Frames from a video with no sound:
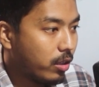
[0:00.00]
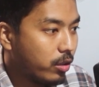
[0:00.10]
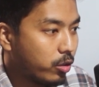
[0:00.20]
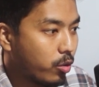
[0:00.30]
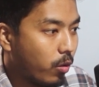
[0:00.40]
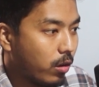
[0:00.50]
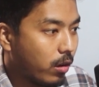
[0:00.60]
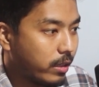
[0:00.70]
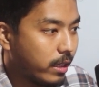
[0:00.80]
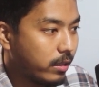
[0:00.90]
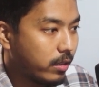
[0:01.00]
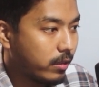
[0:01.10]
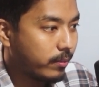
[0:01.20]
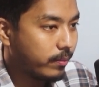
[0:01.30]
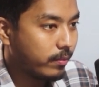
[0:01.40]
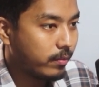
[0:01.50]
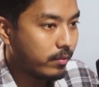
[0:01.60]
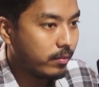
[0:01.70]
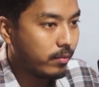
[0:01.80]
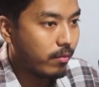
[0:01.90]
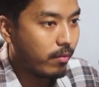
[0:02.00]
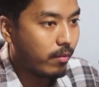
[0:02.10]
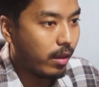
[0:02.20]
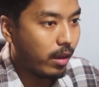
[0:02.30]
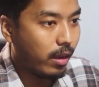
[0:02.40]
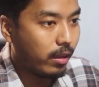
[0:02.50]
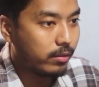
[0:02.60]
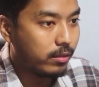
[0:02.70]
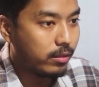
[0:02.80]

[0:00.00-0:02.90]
scroll content, and